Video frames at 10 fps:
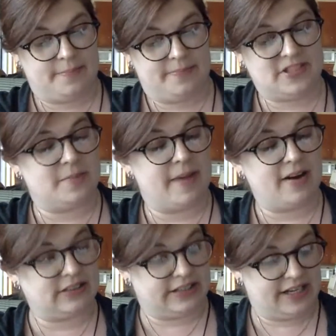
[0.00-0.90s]

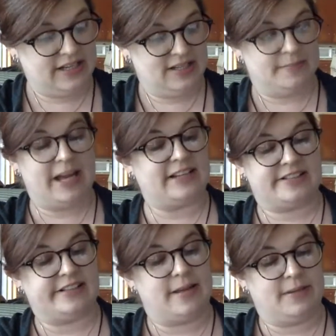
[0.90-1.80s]
summarily by
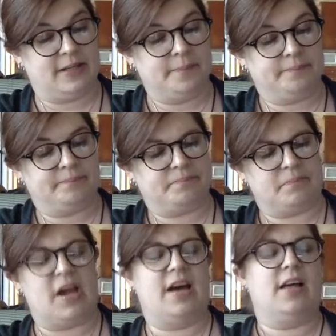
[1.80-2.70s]
exclaiming,
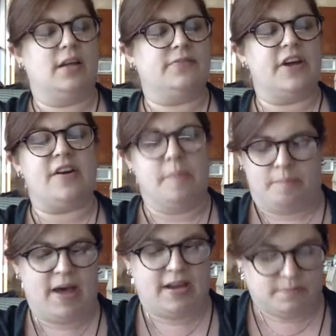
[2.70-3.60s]
"Aye, a very
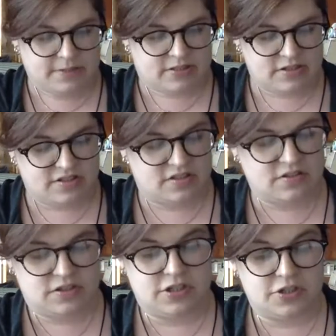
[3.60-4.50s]
bad business
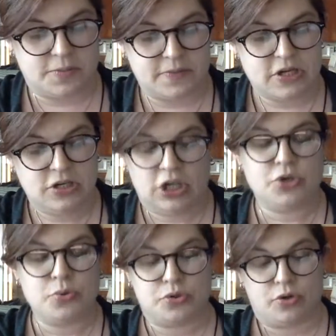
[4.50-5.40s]
indeed. A
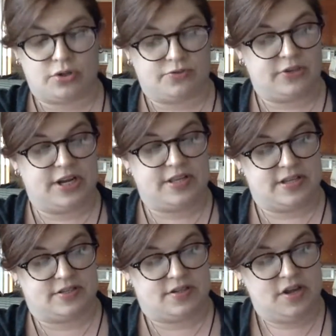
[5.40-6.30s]
new sort of way,
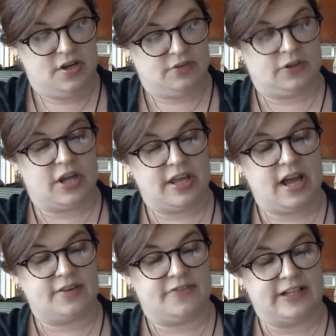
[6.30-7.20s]
this, for a
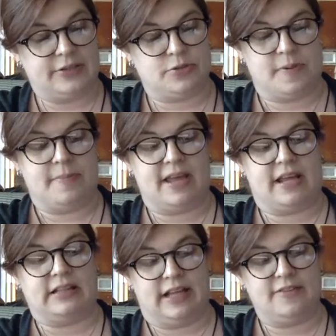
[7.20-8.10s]
young fellow to be
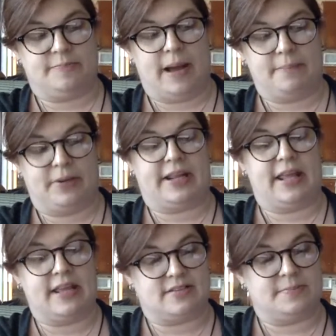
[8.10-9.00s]
making love by
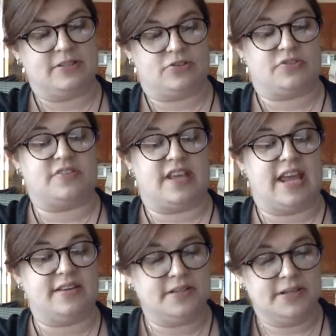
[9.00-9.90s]
breaking his mistress's
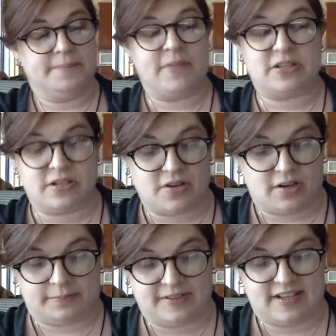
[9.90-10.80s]
head. Is it
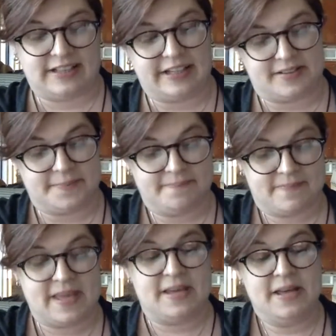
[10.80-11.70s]
not, Miss Elliot?
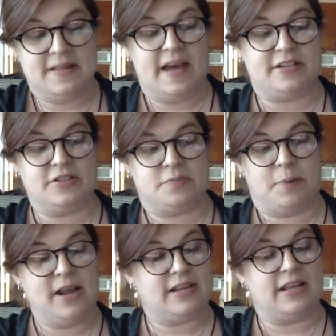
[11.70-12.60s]
That is
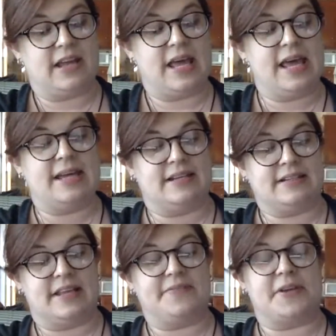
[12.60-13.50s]
breaking a head
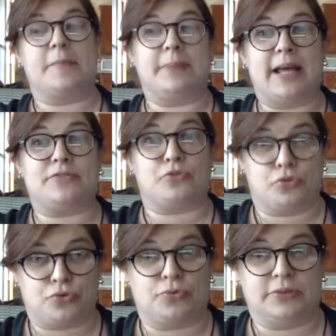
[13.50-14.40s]
and giving a plaster,
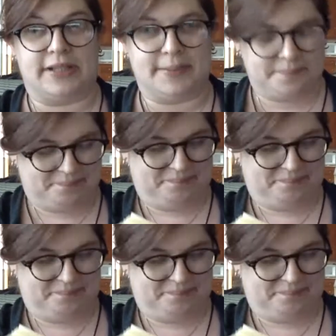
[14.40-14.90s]
truly.